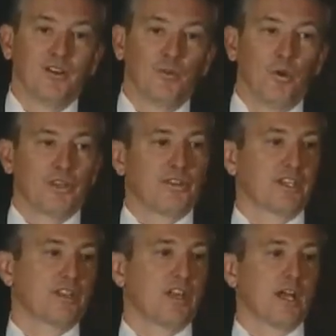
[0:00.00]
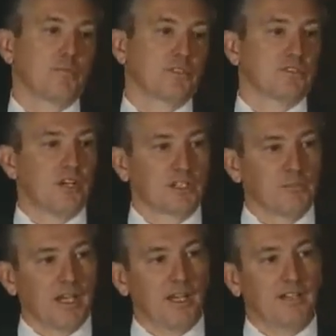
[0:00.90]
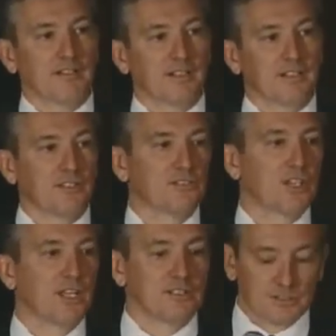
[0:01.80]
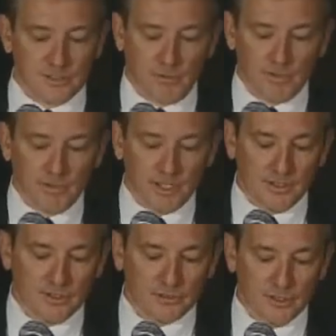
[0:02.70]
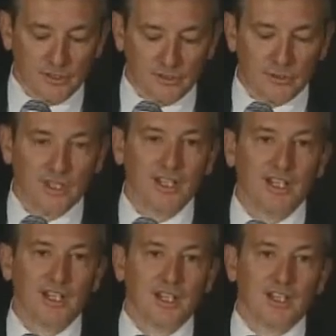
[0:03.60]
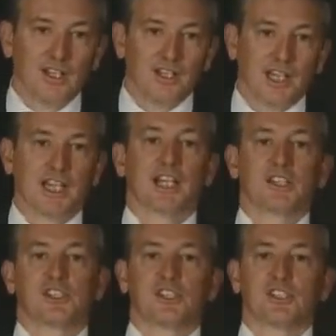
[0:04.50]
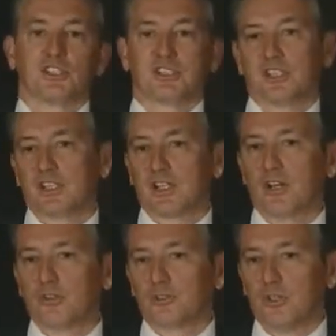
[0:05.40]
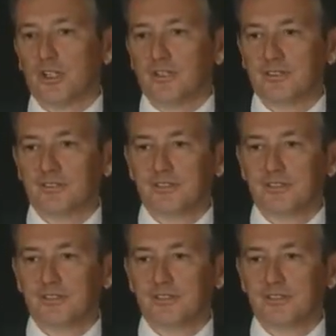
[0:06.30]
One of the things the linemen talked about in the states that we've done this is the inconsistency that goes on.